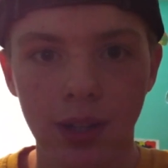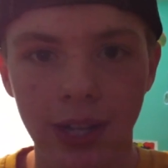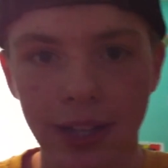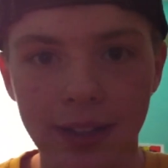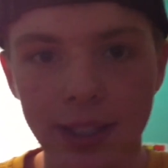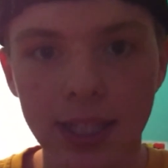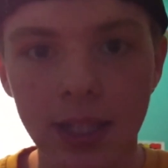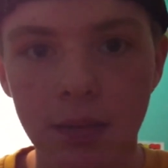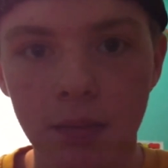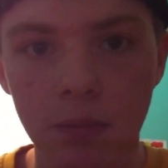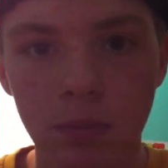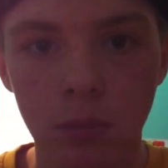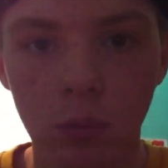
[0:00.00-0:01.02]

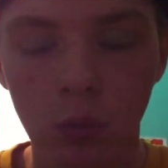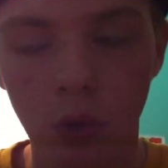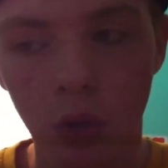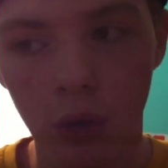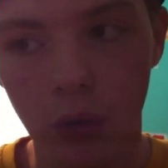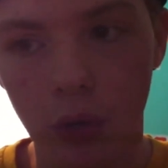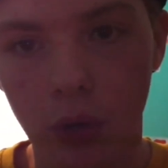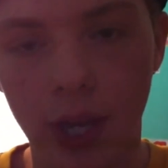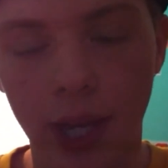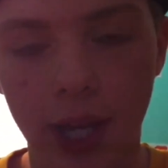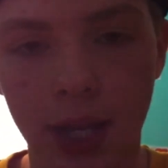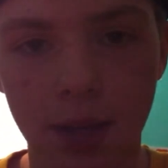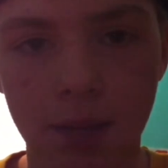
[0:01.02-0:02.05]
lately, although
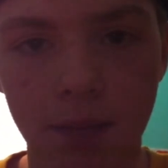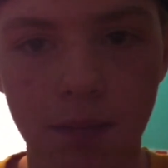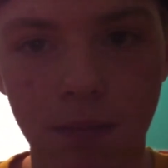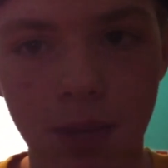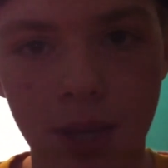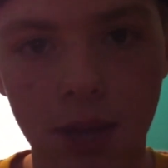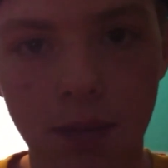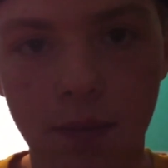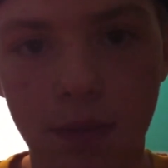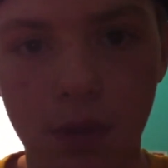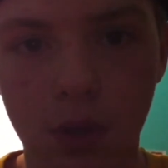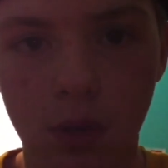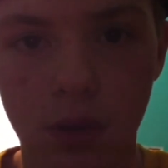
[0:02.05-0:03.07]
I made a
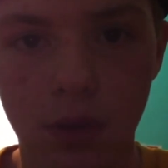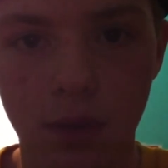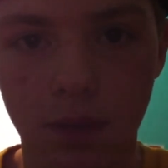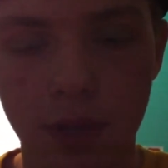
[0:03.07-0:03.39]
few other